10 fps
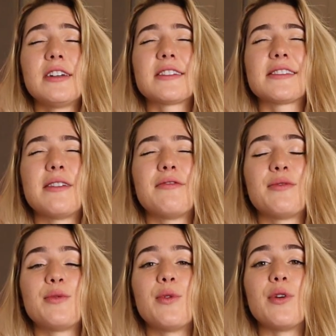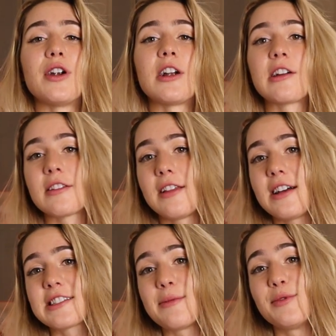except for the
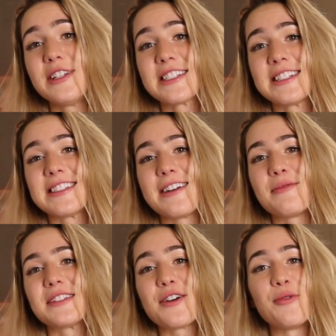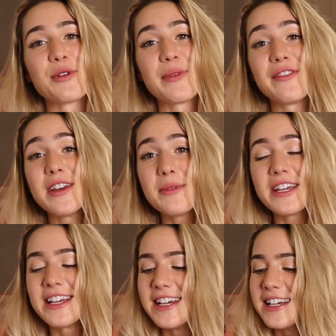last couple weeks because I was home with my family